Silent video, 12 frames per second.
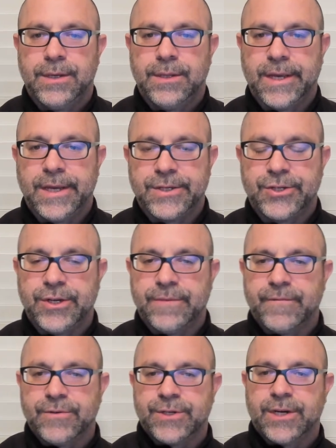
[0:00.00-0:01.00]
thanks, Jim,
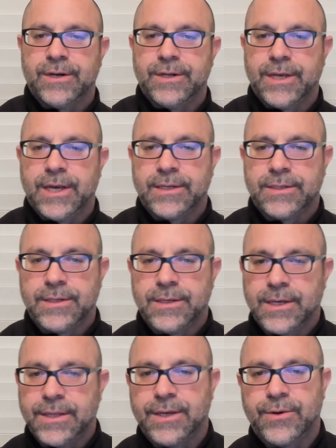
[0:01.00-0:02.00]
for sharing that.
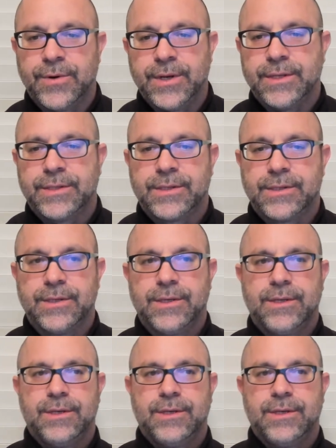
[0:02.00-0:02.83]
I think when it's,